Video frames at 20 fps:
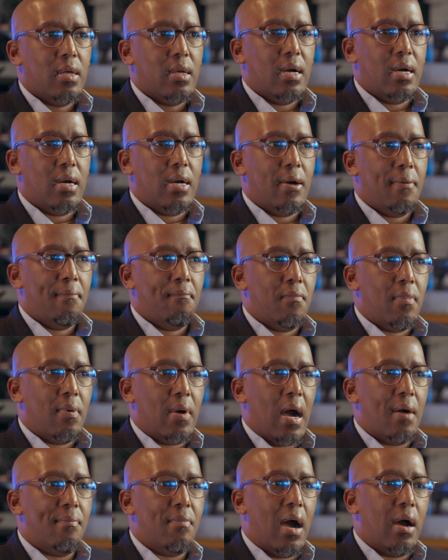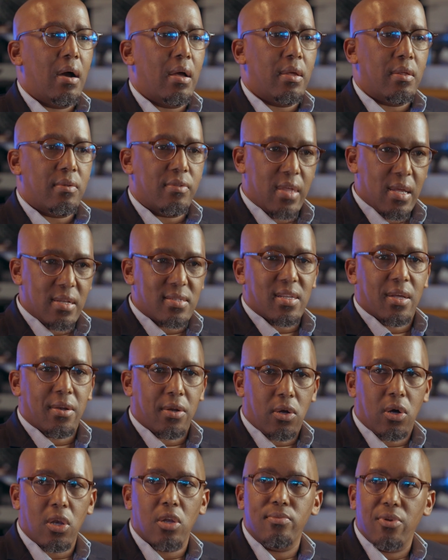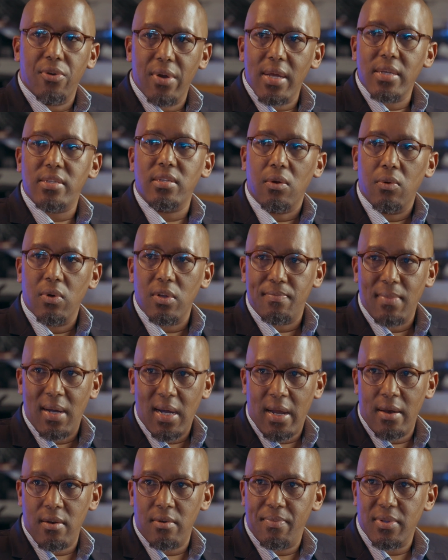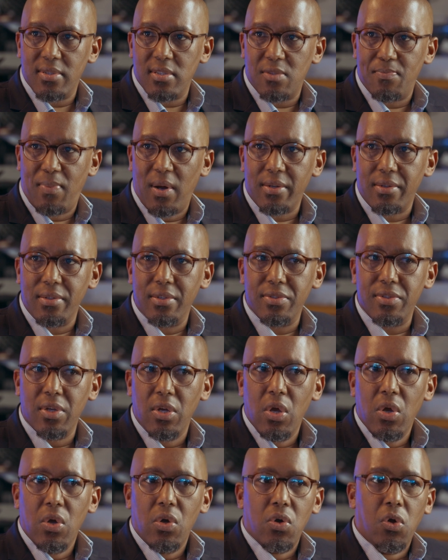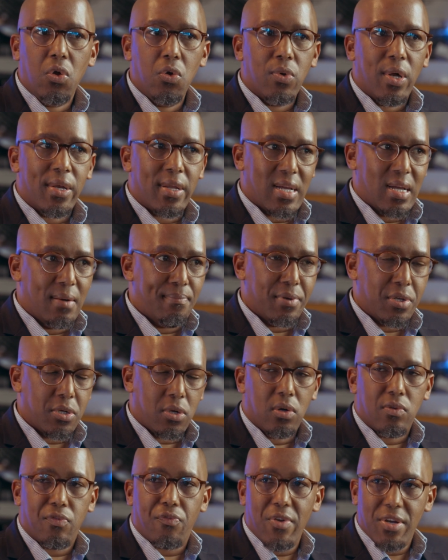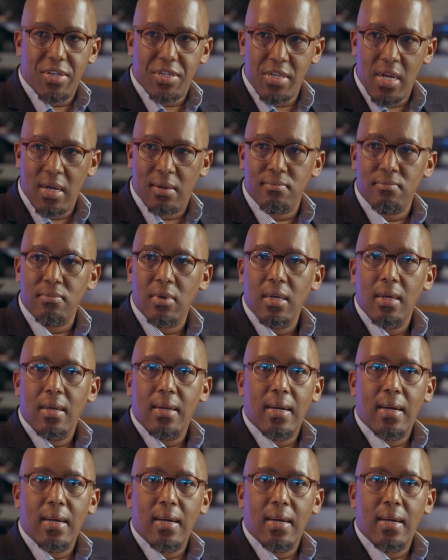I then started collaborating with my current business partners who run a company called Fresh Yum,